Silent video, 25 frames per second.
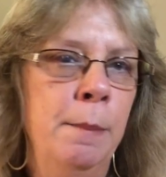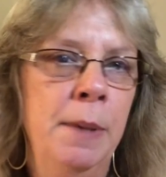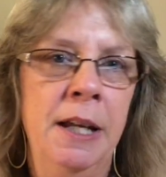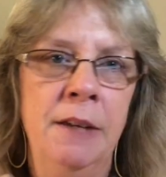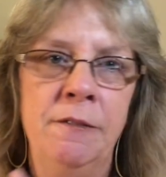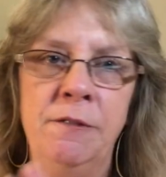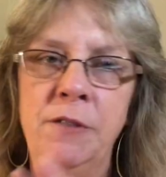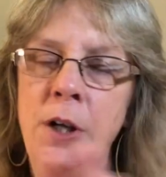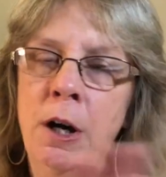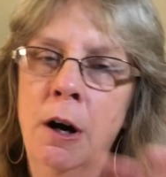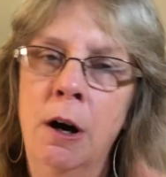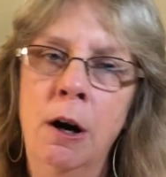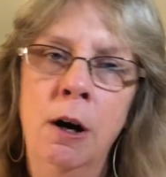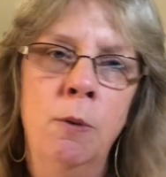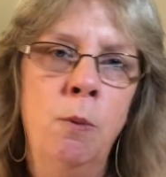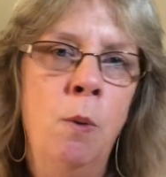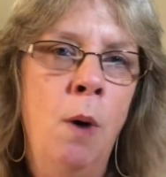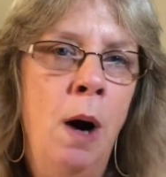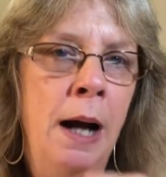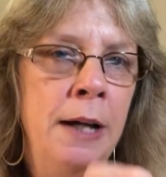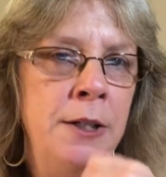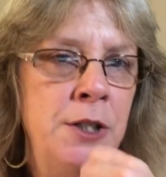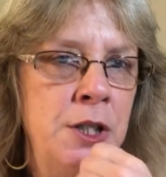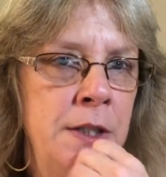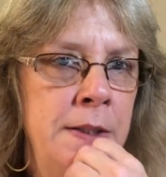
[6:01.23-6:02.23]
if you are
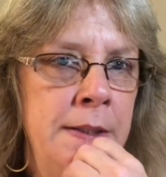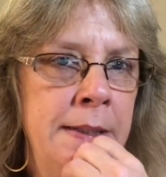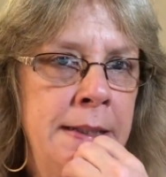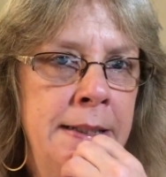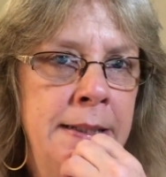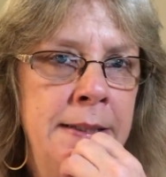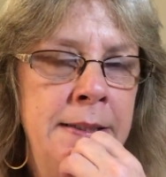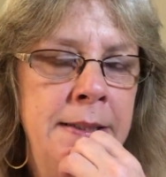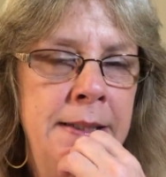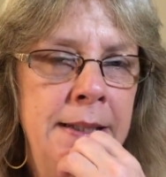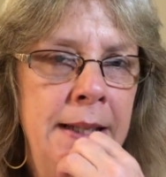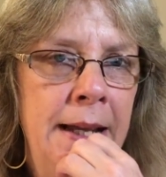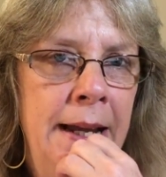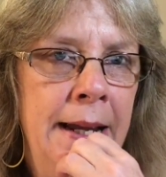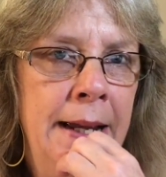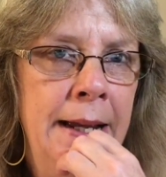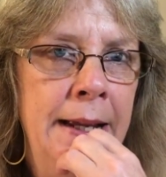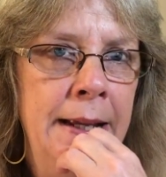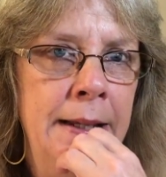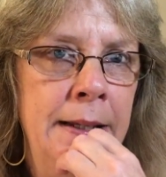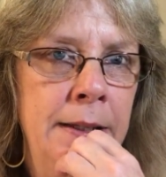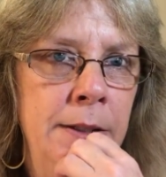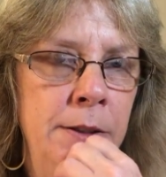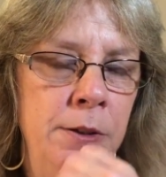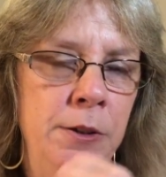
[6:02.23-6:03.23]
watching this
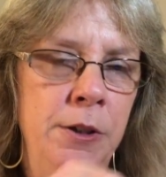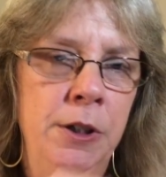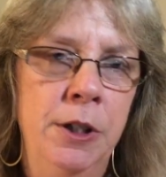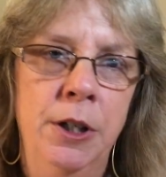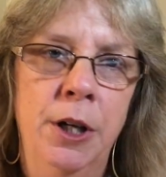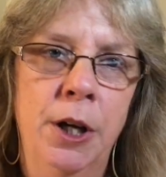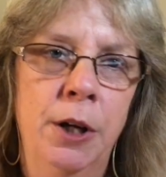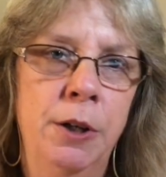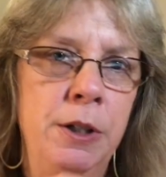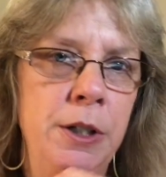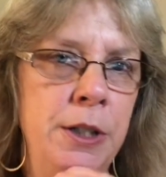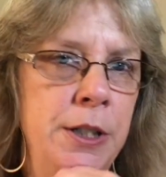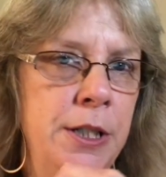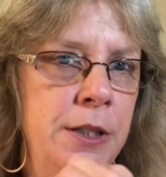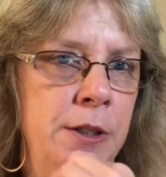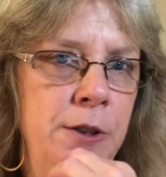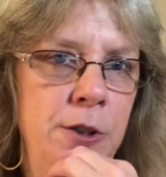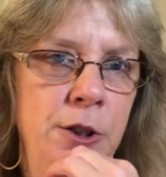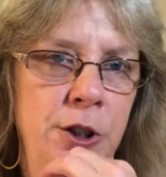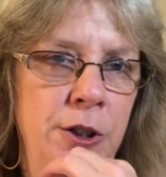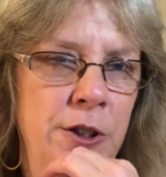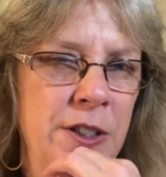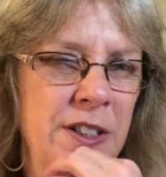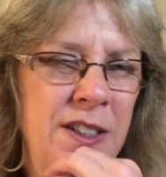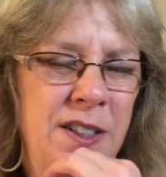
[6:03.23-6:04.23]
and you
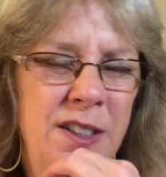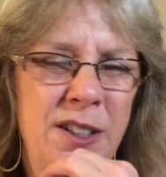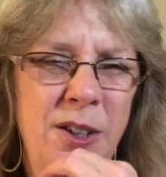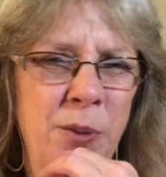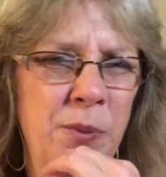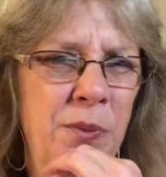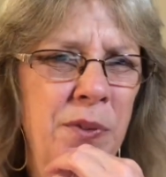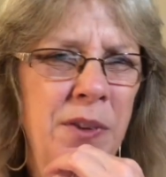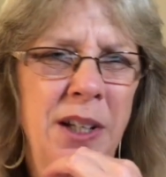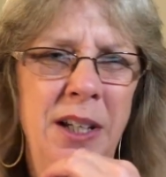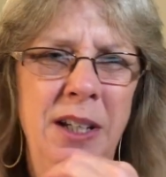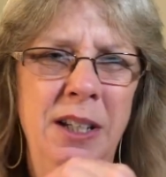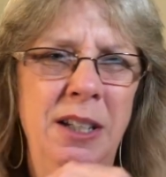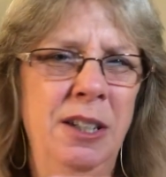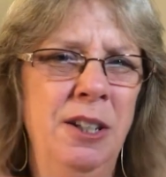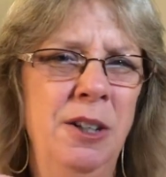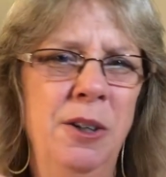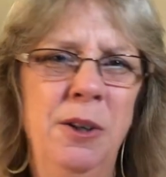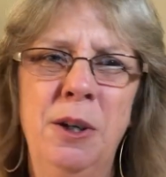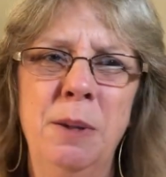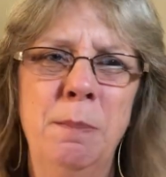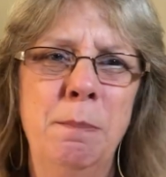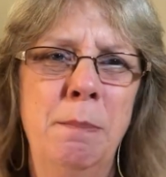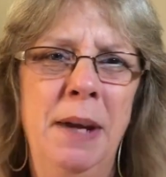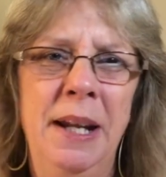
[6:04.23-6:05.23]
just don't think
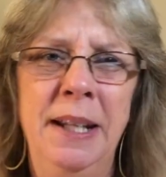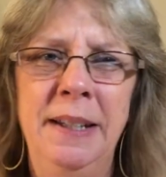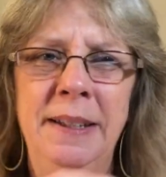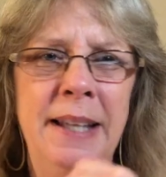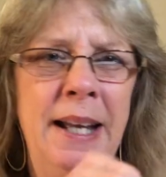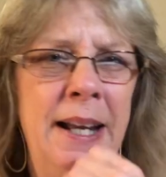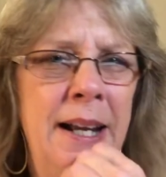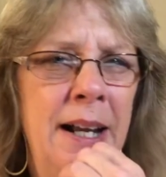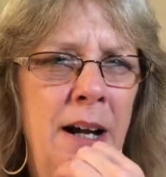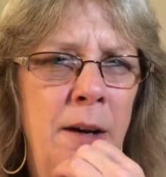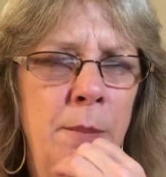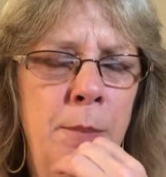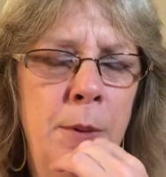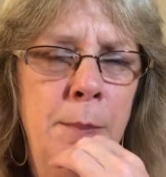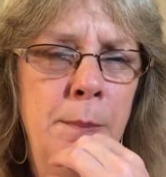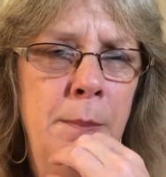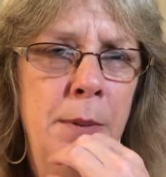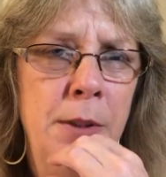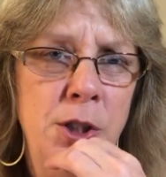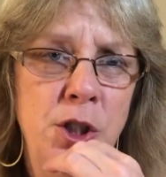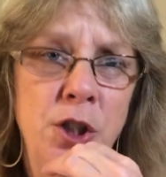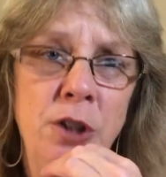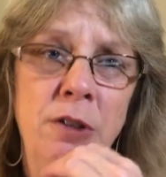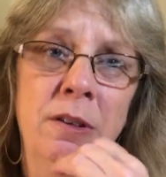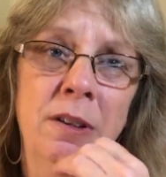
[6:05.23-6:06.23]
you can make that album,
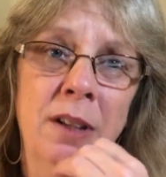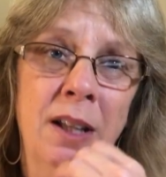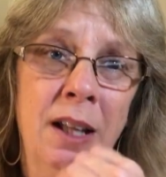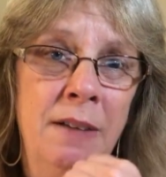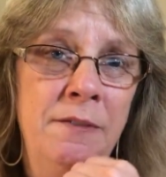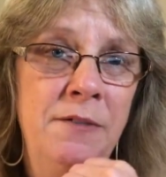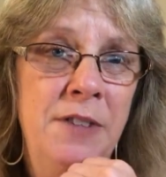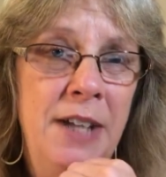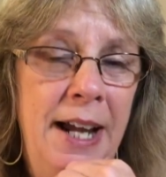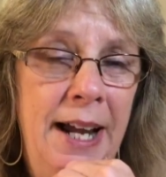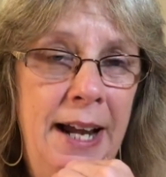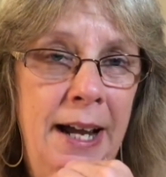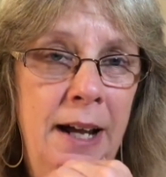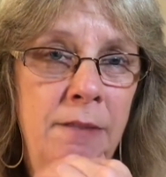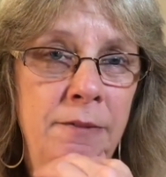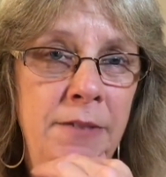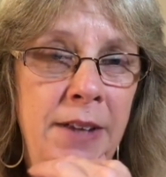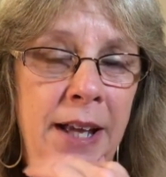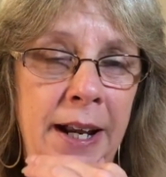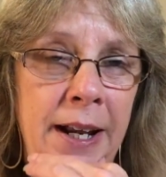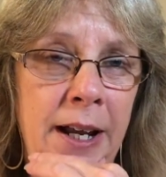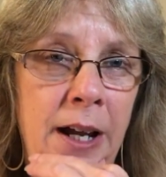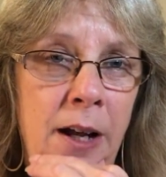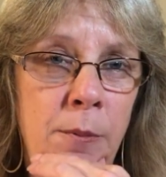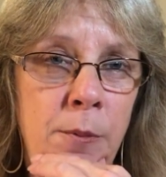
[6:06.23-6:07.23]
but you'd love to have
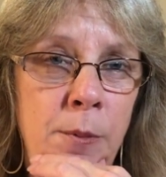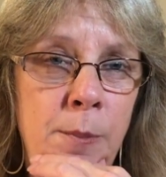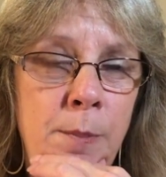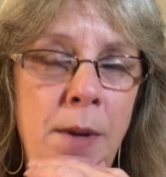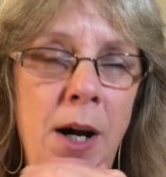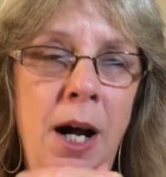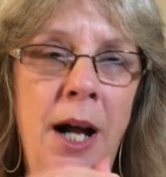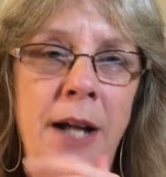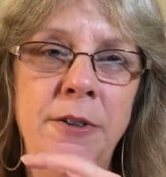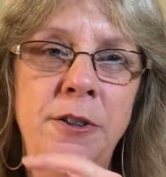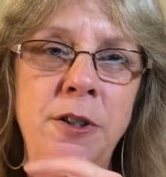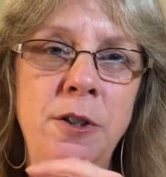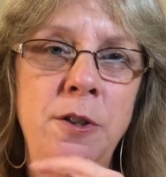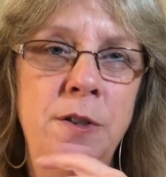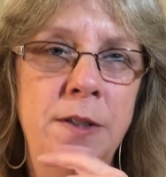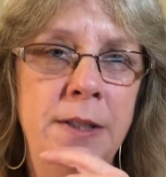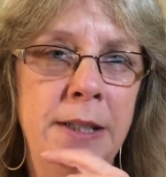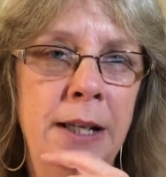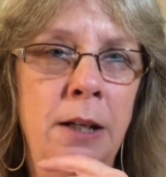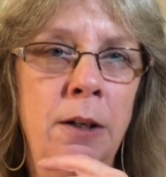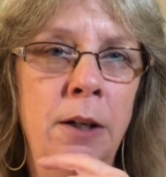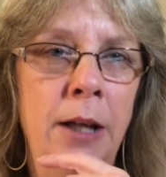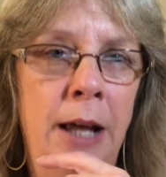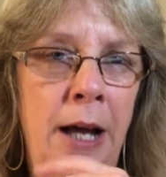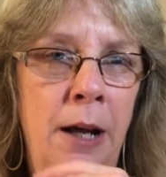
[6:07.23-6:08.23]
that album, I do
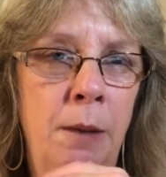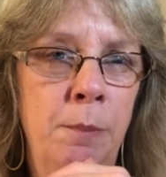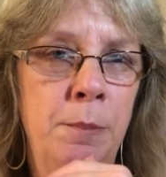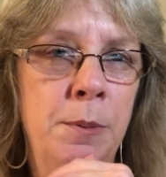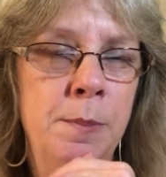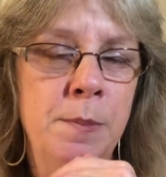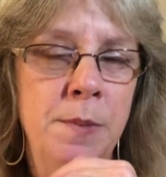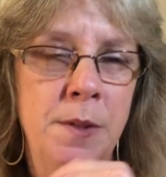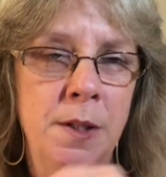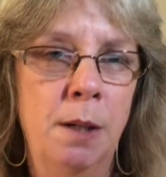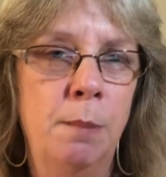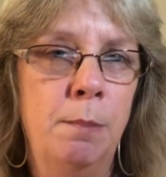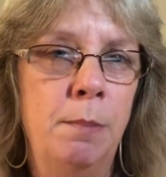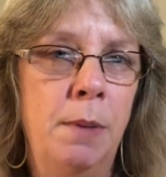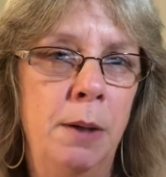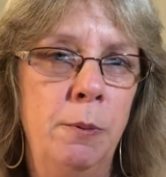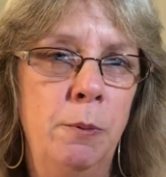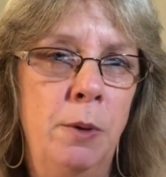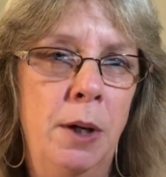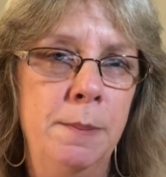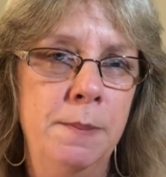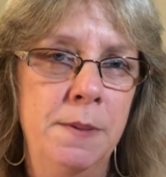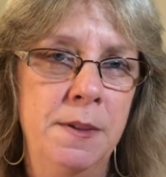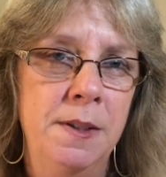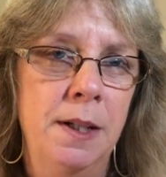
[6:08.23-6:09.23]
sell albums on my
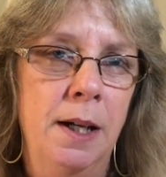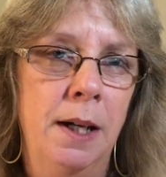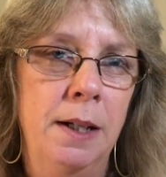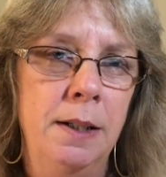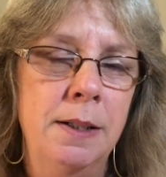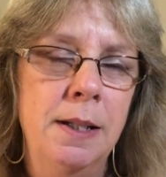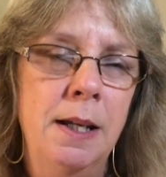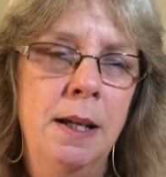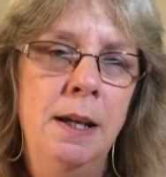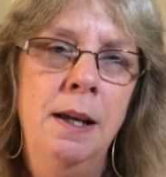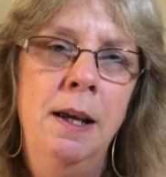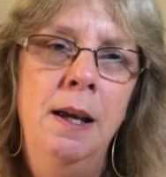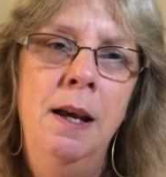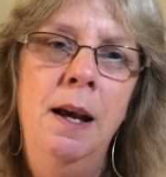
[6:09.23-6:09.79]
website.